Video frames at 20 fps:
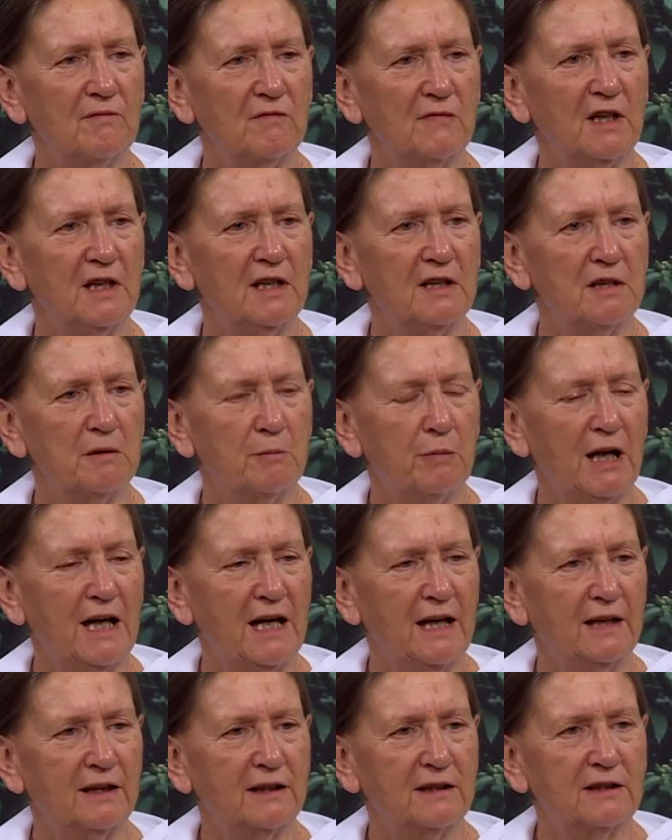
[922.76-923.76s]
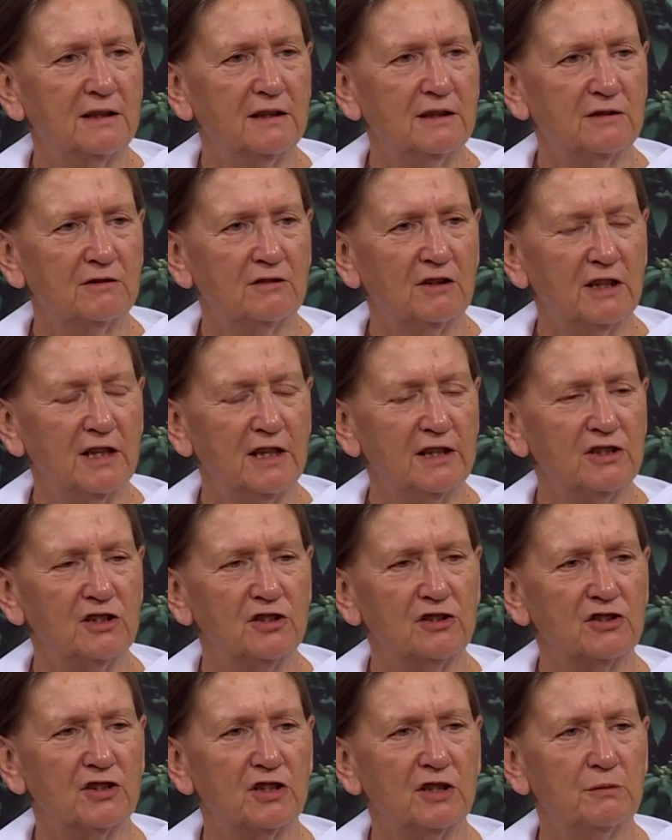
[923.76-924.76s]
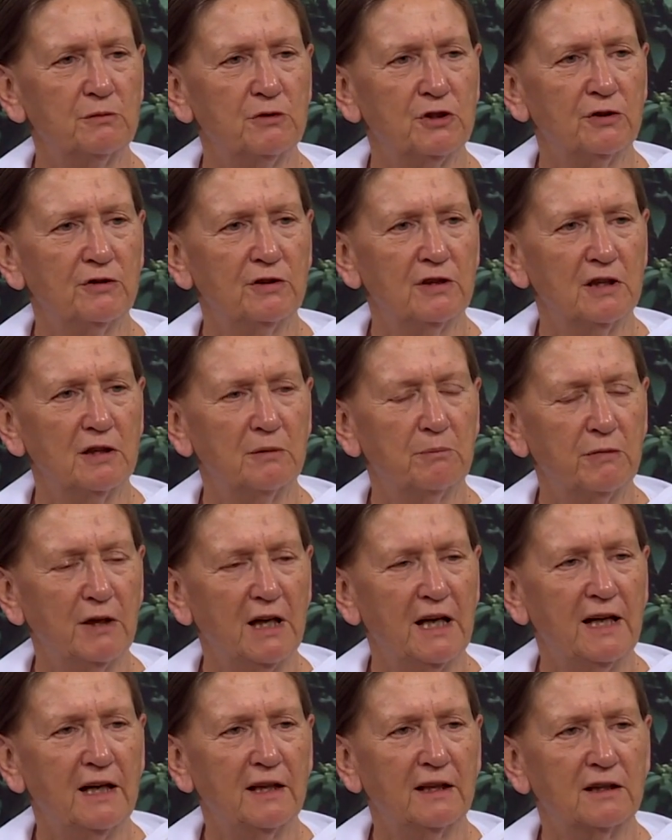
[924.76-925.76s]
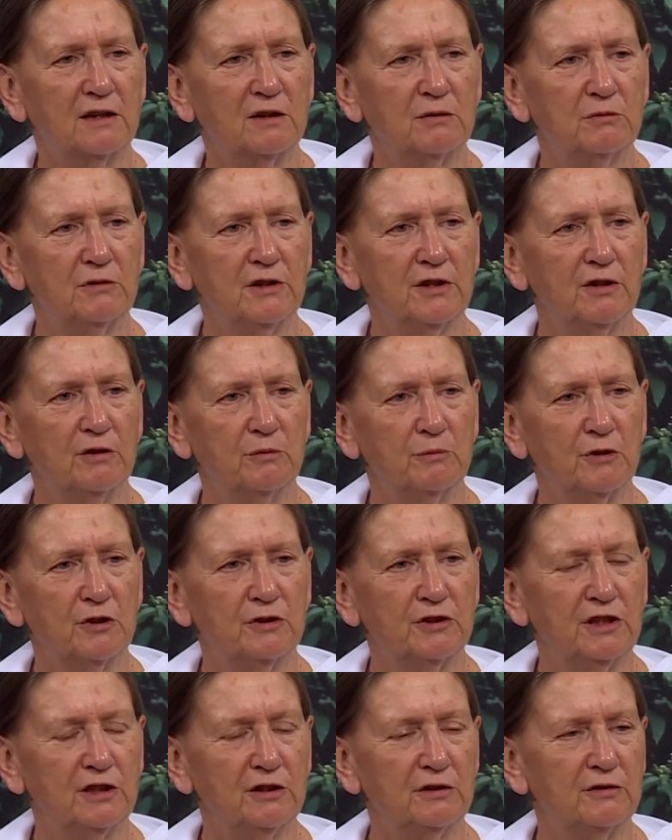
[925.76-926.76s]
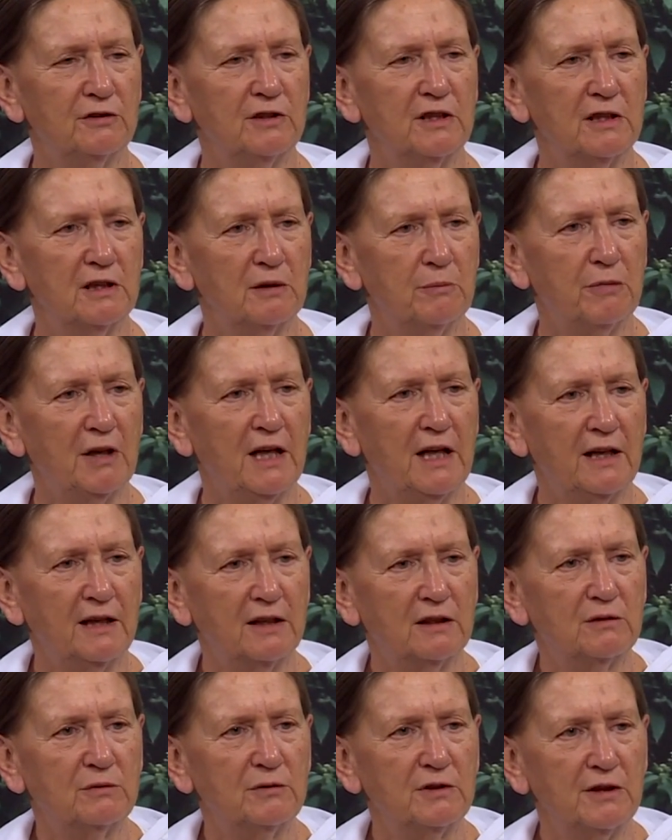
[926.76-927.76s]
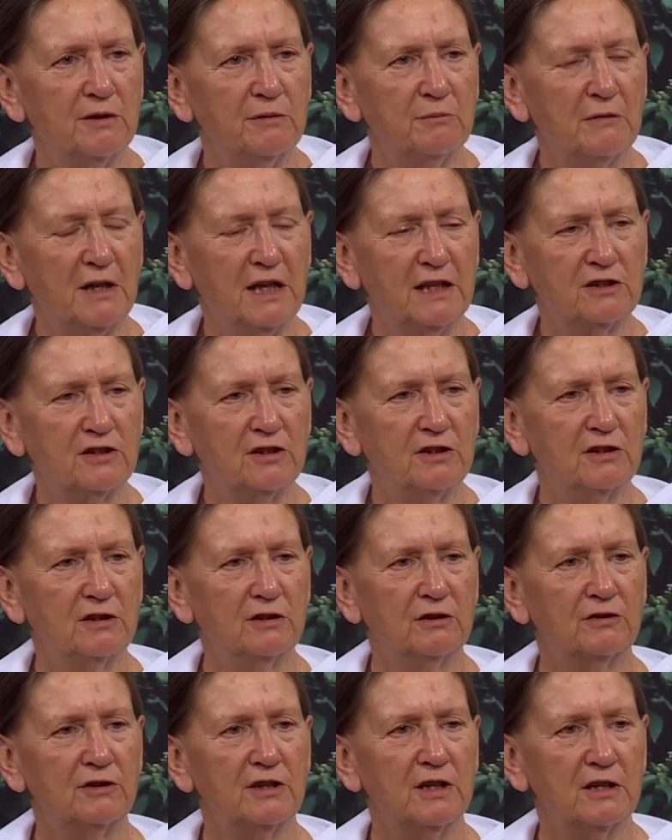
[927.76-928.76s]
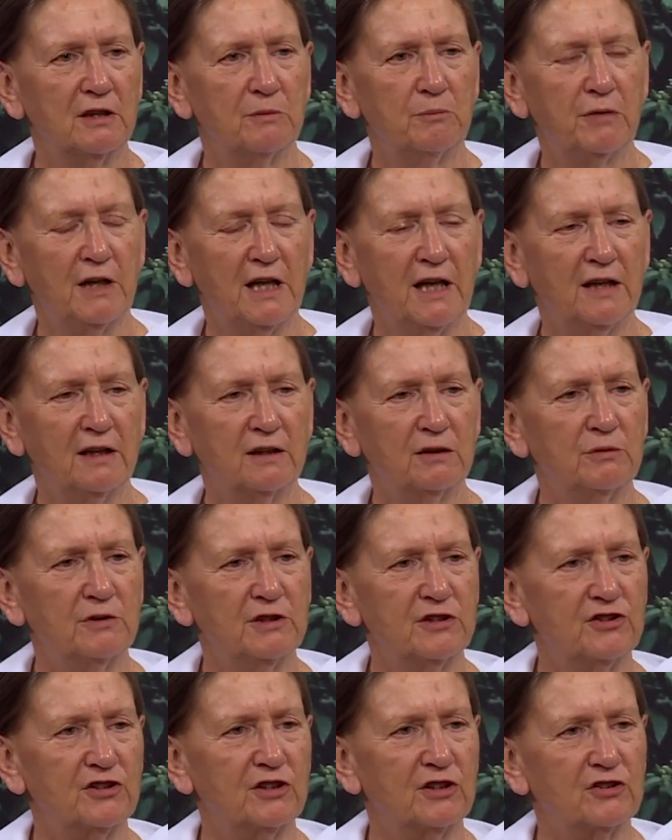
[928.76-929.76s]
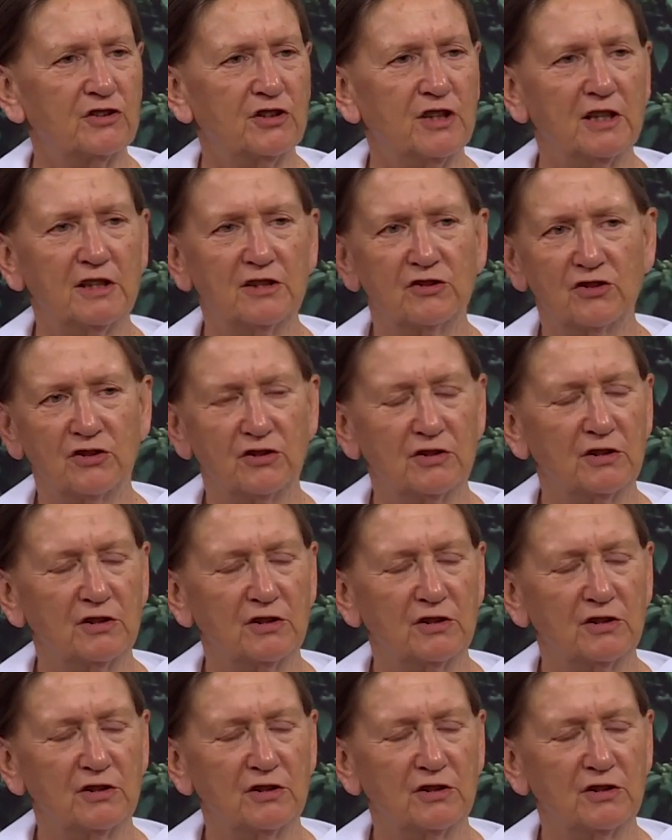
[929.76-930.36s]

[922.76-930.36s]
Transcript: the black in relationships, you're in the black with your body, you're in the black with matter, you're in the black with success.